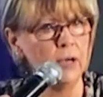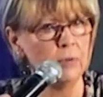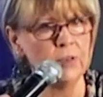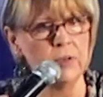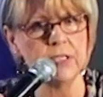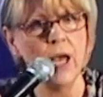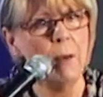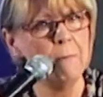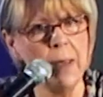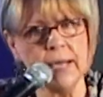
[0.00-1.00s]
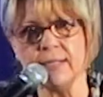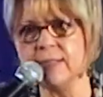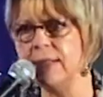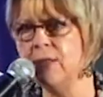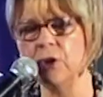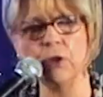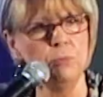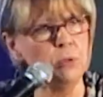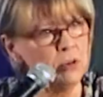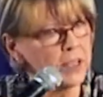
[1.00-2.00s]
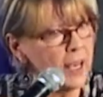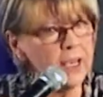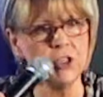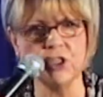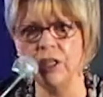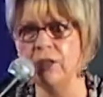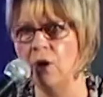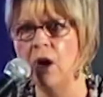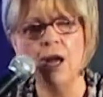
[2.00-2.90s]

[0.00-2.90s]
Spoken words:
whether it's medicine or communication or